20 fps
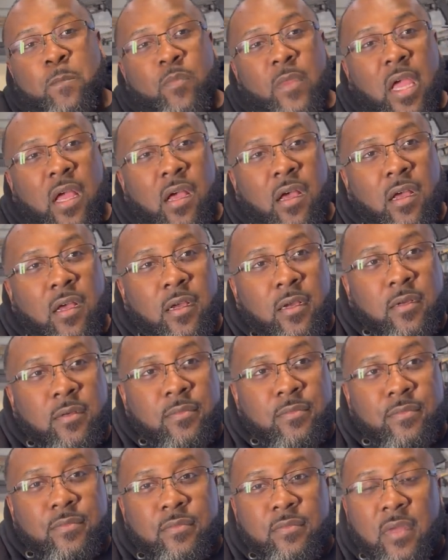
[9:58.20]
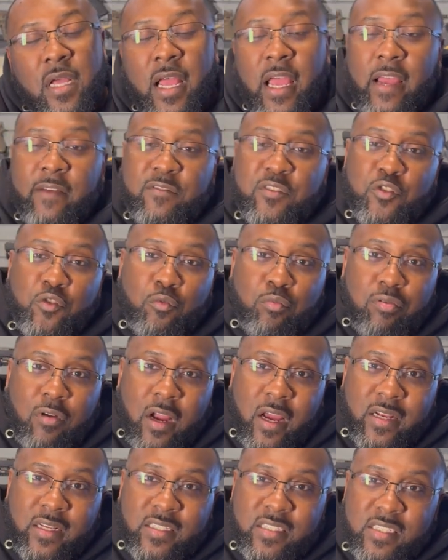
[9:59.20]
I have 2
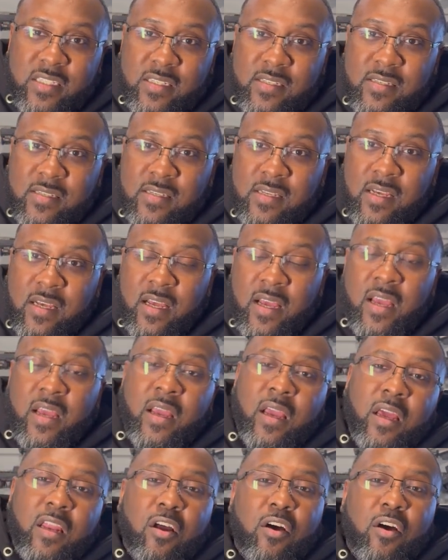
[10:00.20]
Prodigies and